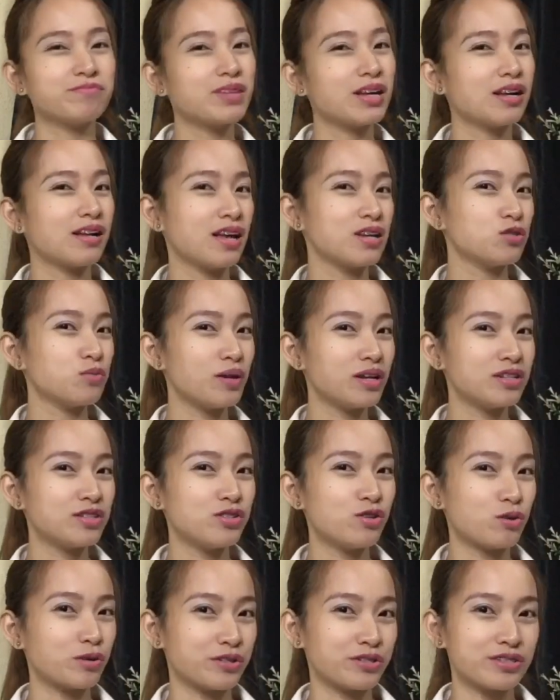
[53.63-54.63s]
as well as
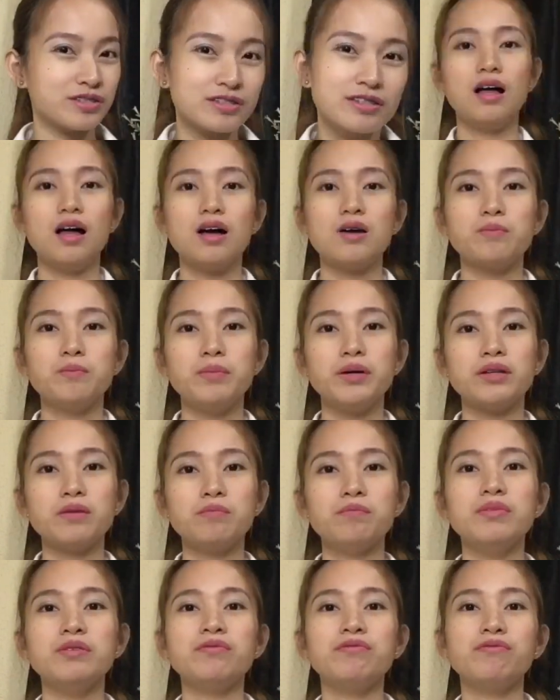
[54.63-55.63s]
yours. But
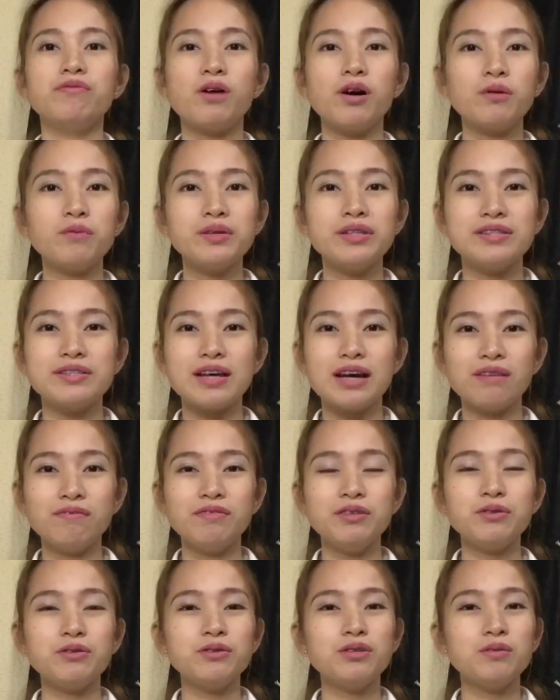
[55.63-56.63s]
before we dive
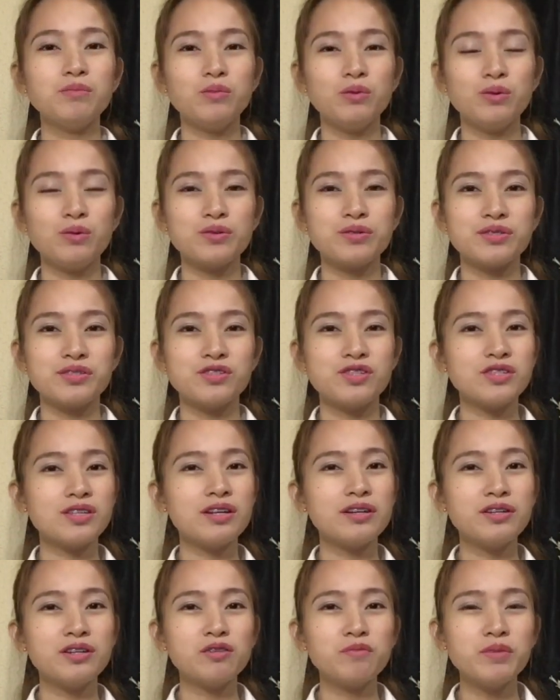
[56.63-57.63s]
into the books, just a
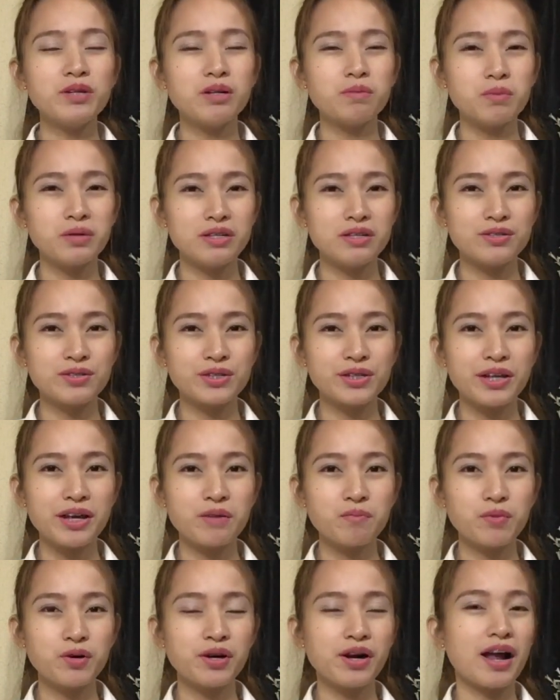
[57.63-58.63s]
little bit of a
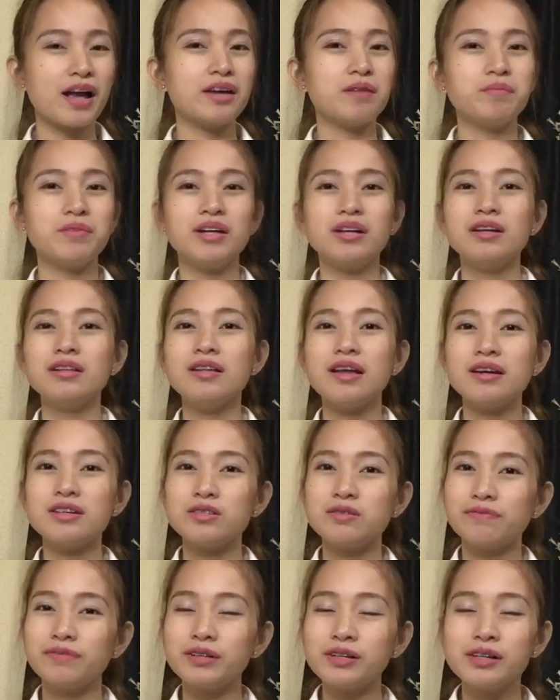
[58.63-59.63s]
disclaimer. I am not an
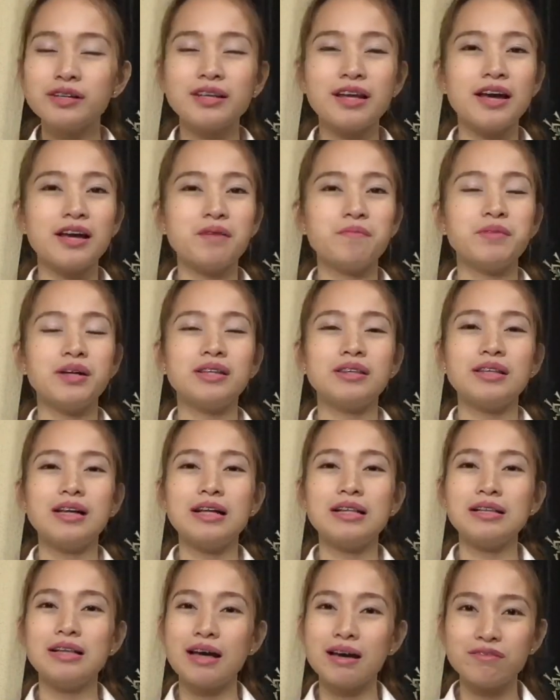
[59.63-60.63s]
expert. I am not a
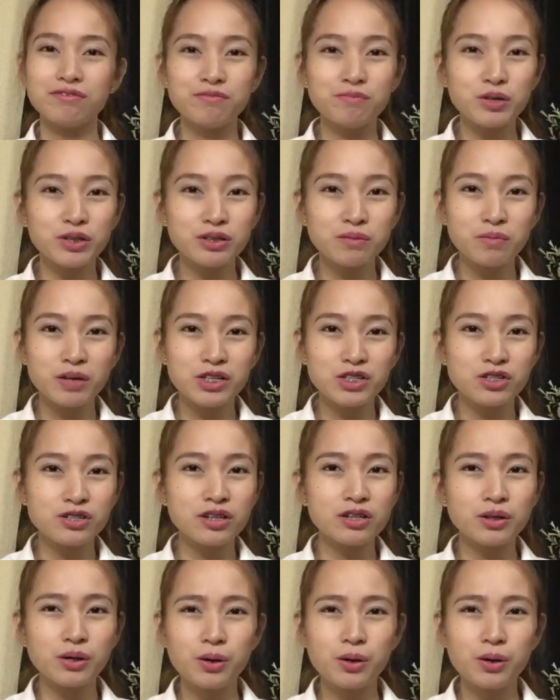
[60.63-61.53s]
life motivational